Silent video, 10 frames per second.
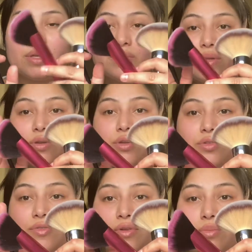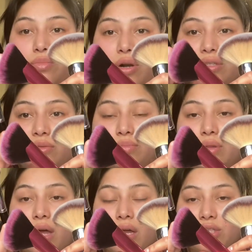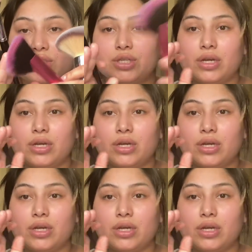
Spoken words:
one you can use for bronzer, blush.